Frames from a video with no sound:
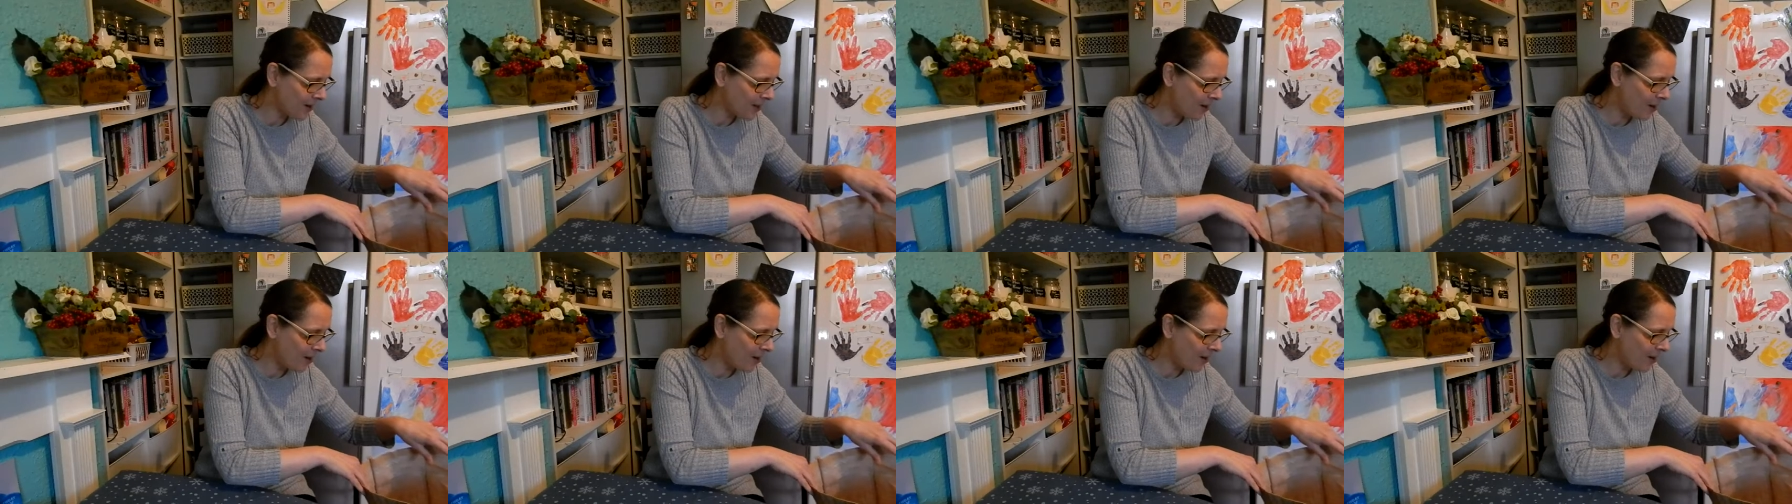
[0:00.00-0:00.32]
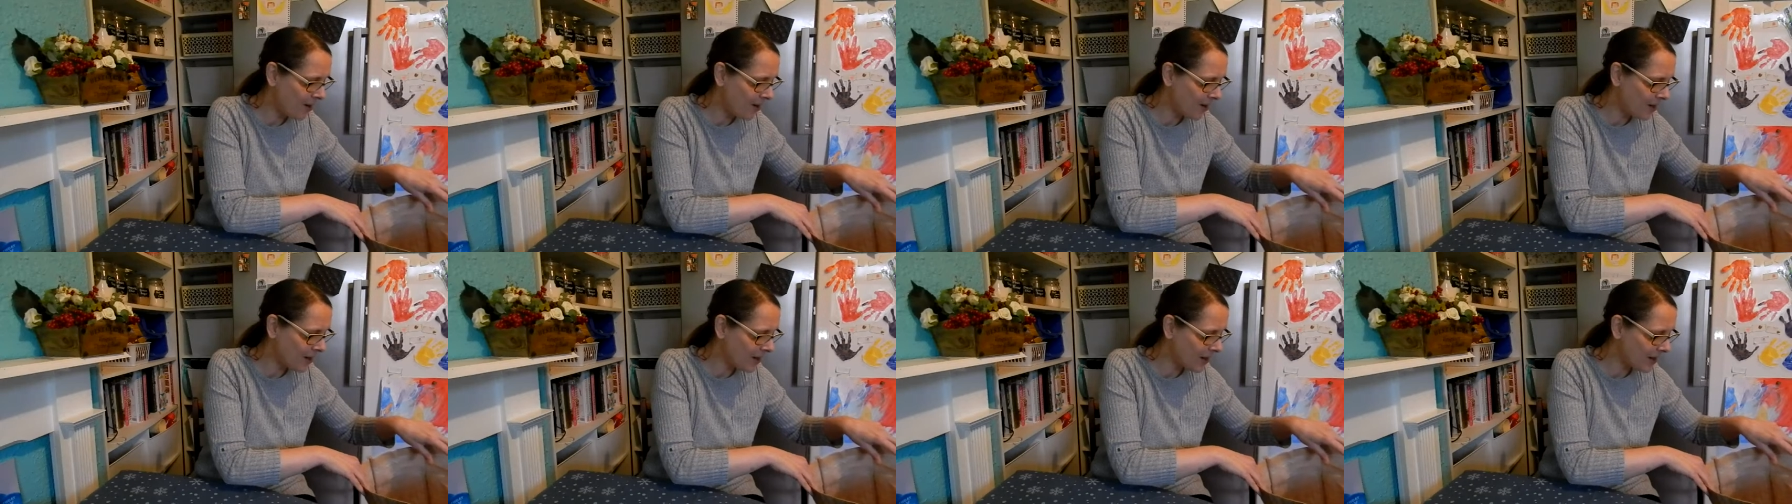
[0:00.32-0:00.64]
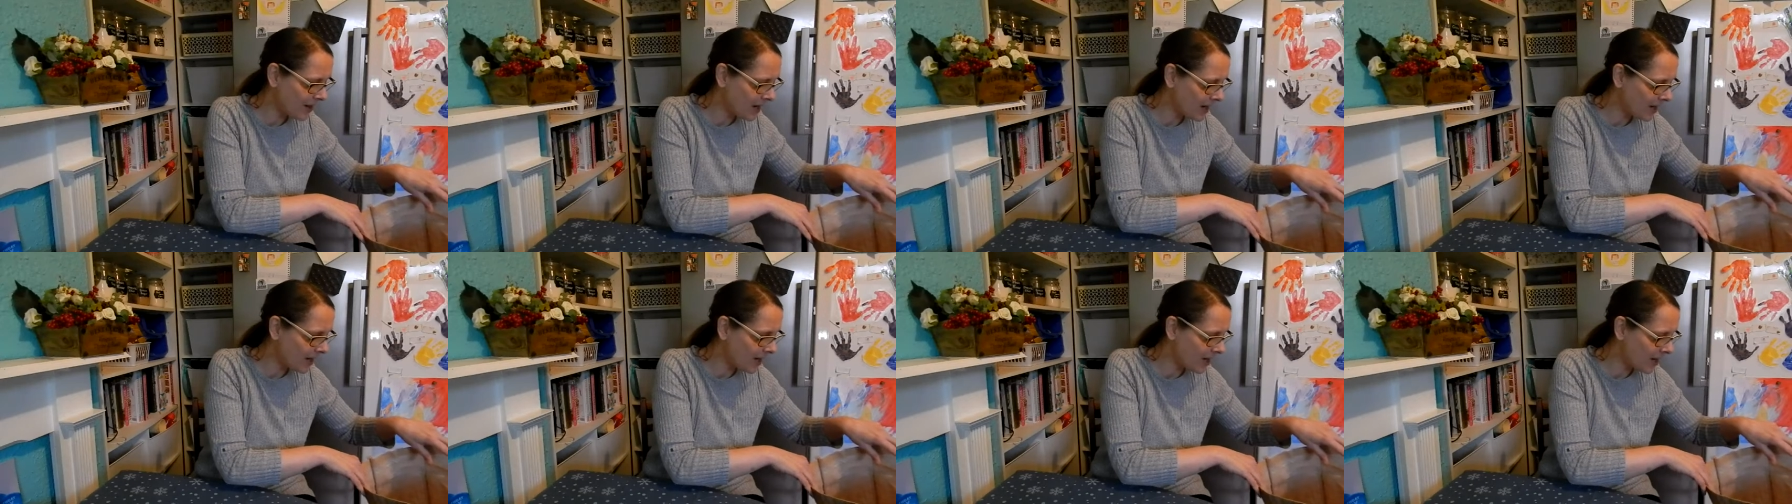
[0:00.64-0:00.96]
on,
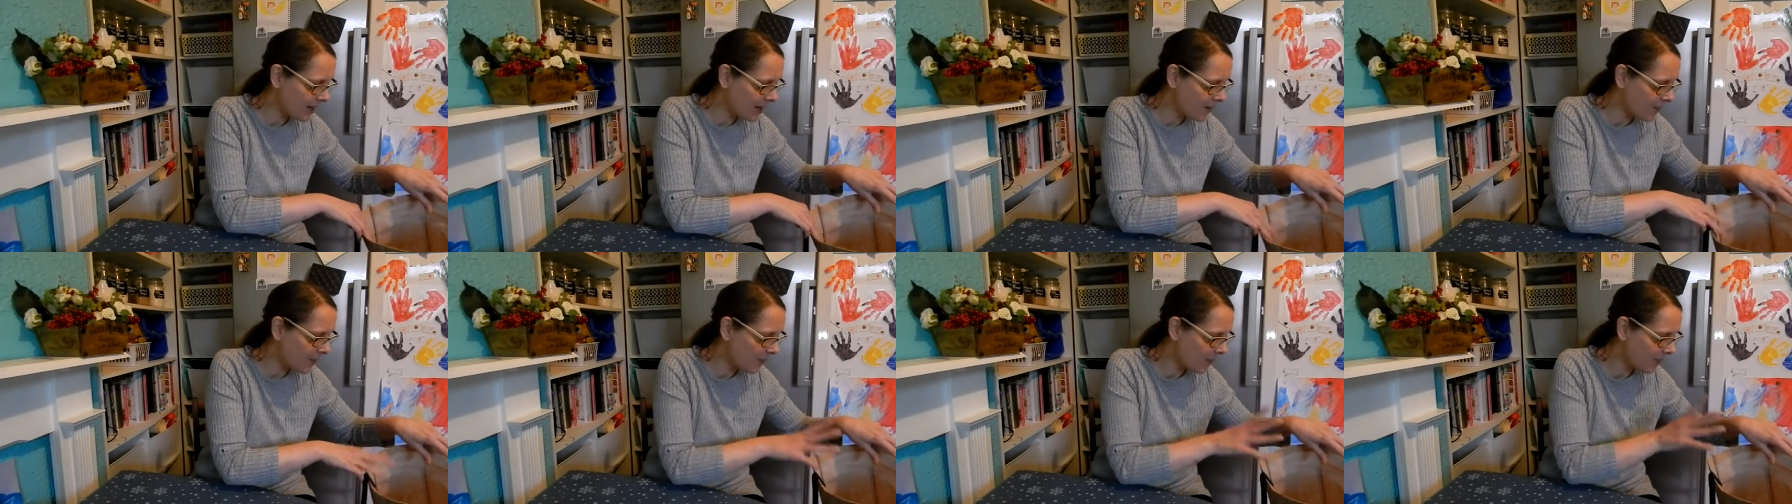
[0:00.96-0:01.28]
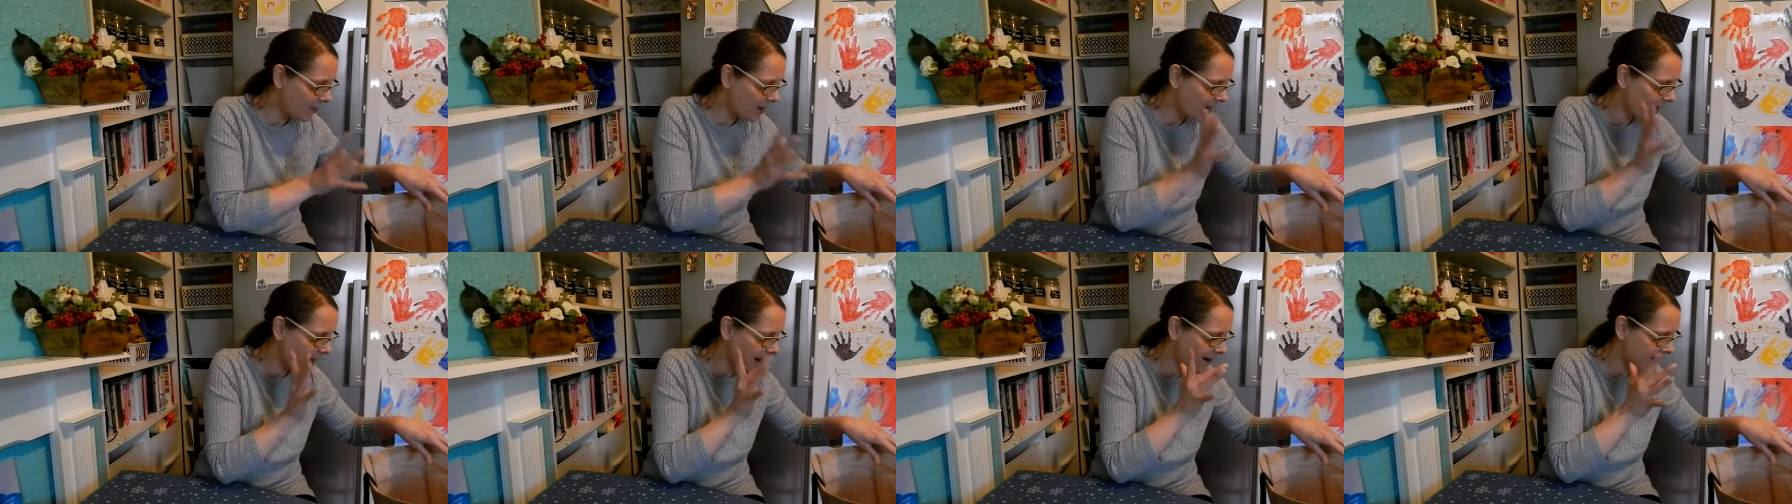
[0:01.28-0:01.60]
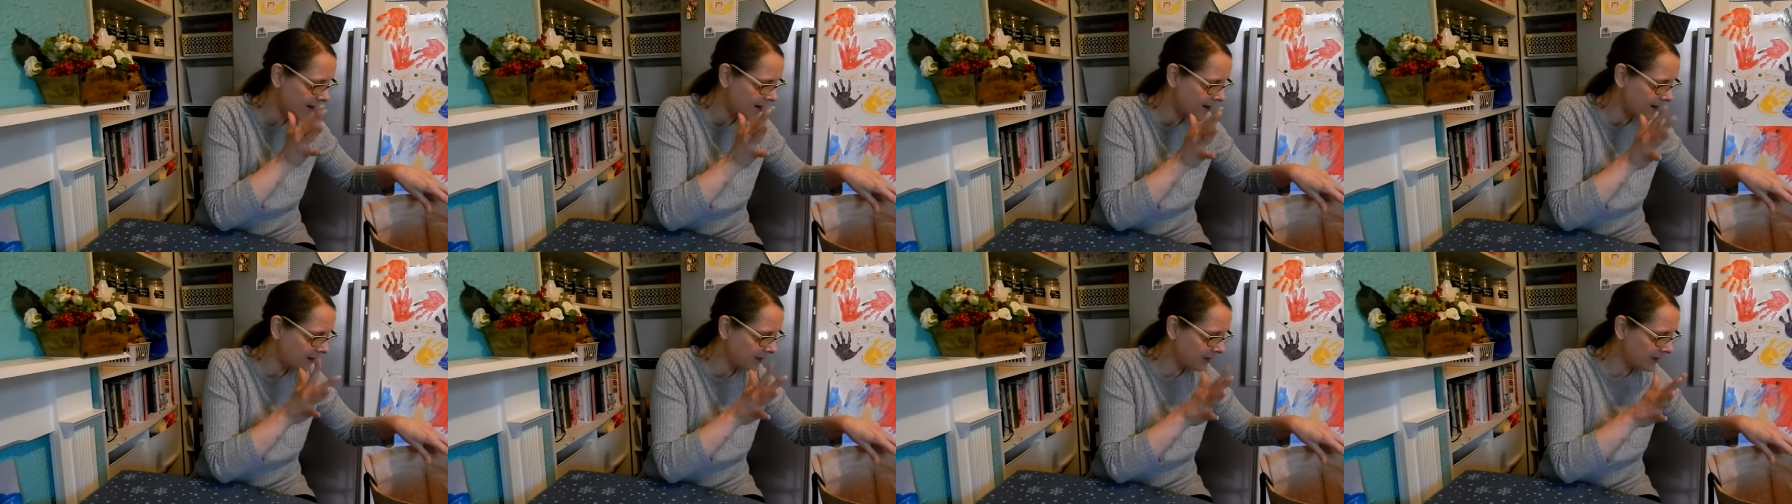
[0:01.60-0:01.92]
um, where
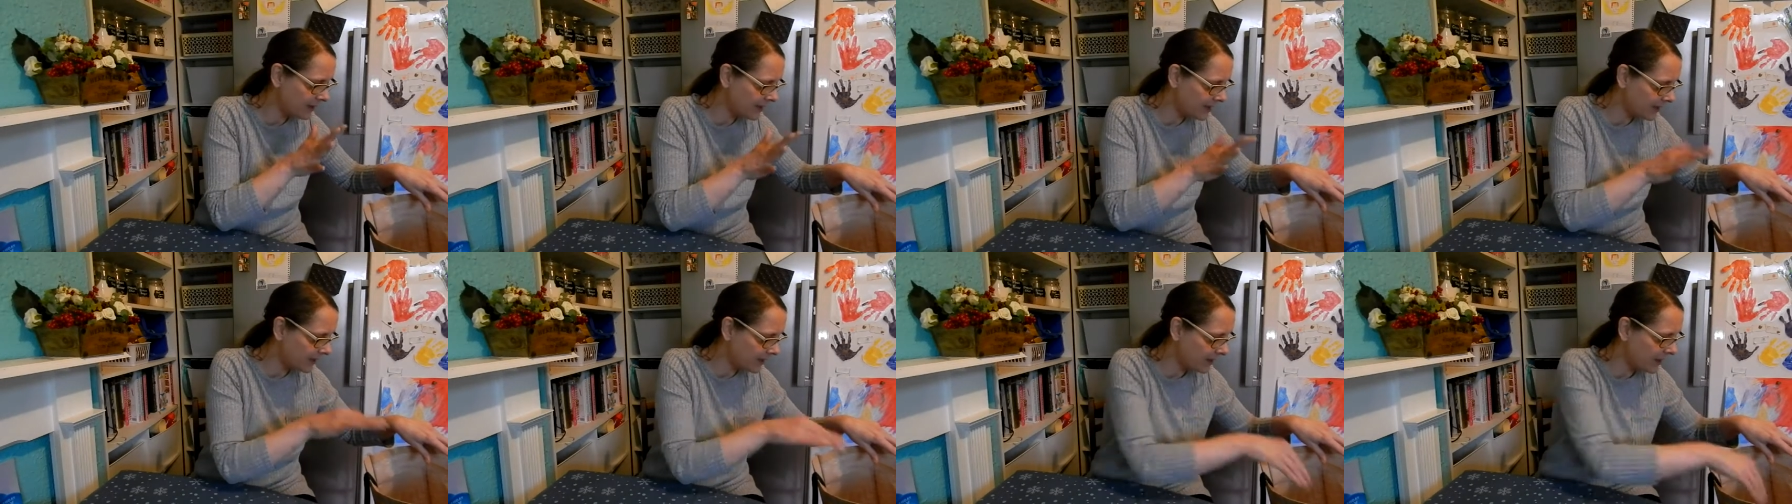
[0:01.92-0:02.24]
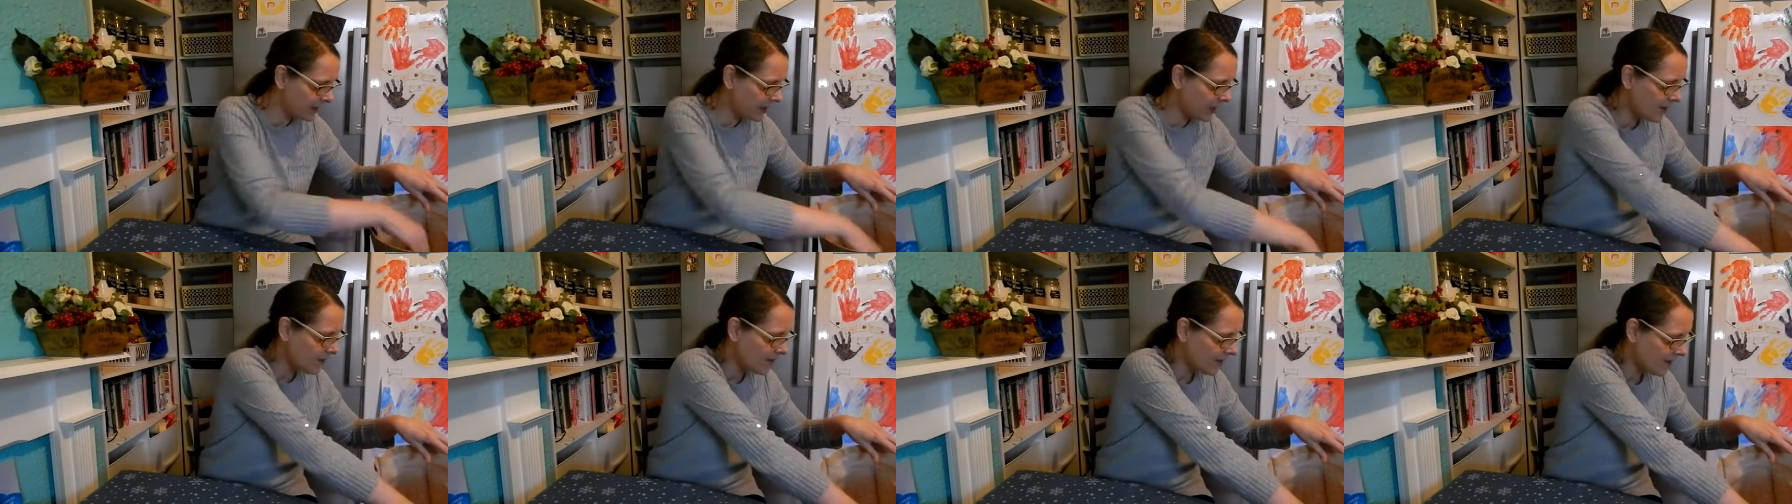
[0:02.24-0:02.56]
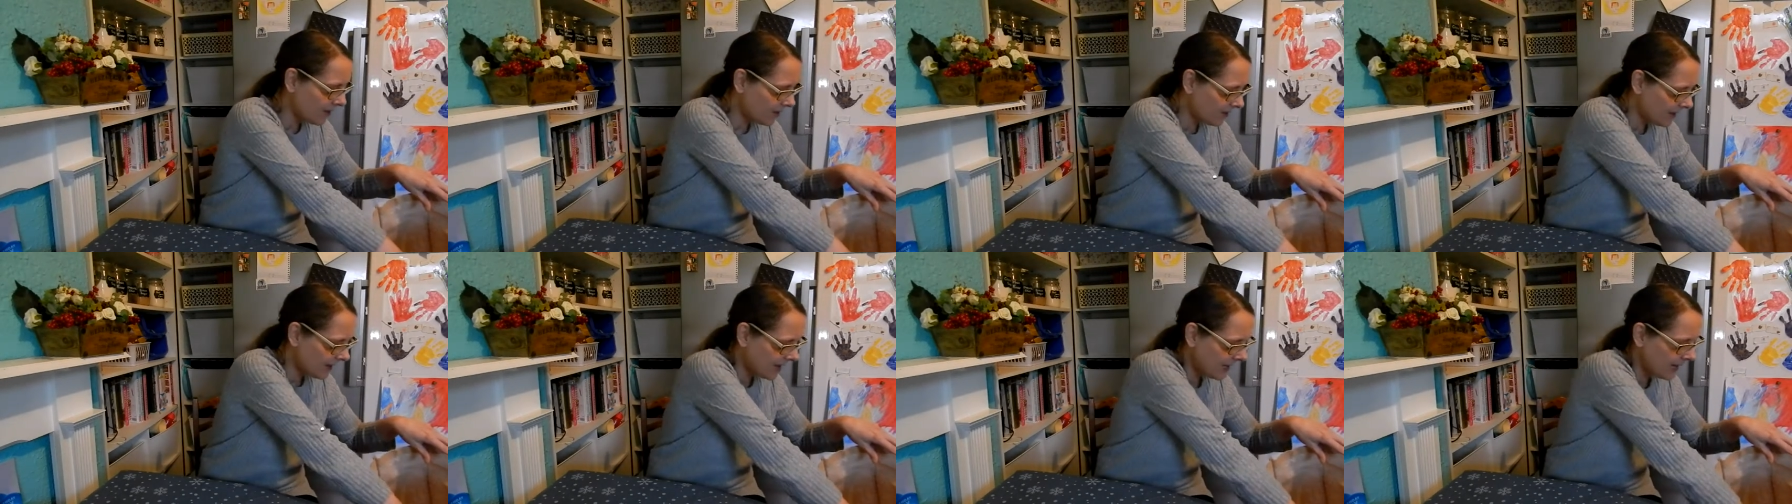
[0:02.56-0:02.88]
else did I
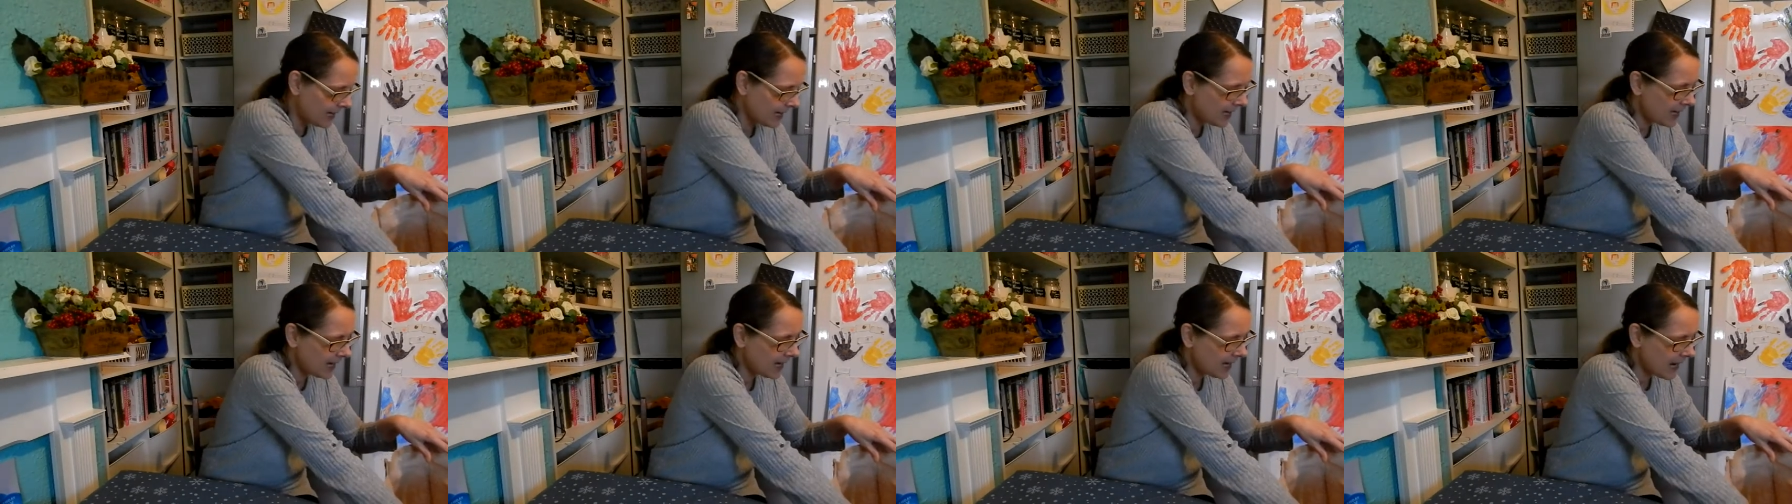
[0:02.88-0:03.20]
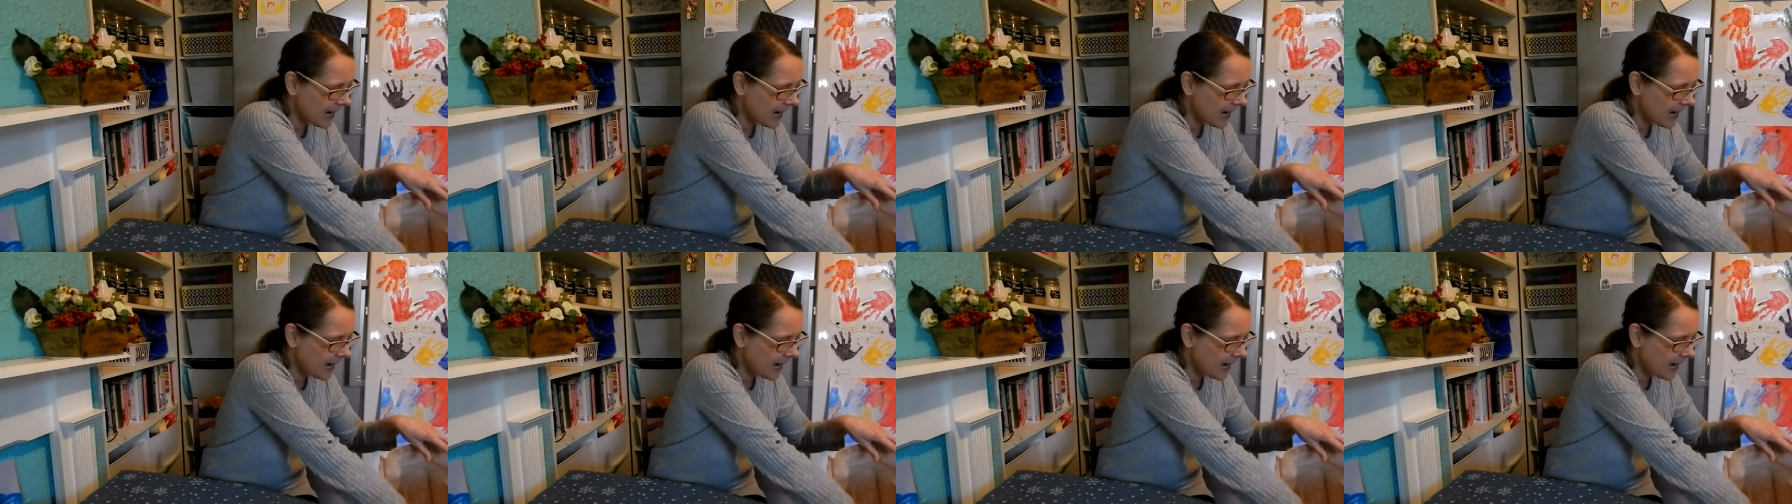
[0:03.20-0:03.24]
go? Okay,